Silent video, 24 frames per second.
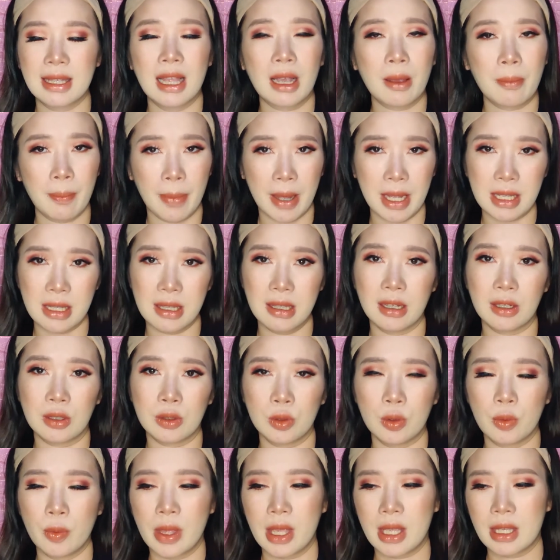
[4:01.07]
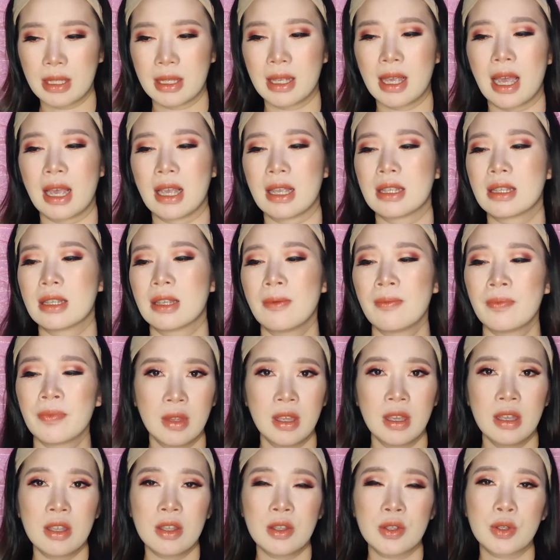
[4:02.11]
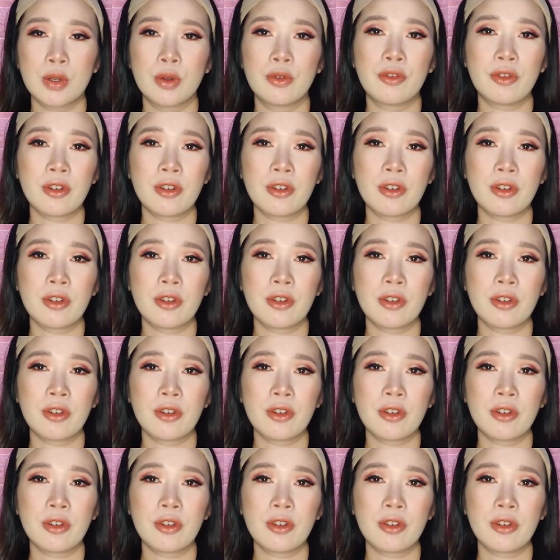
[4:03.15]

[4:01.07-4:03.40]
Nagpas ng 2 weeks guys. So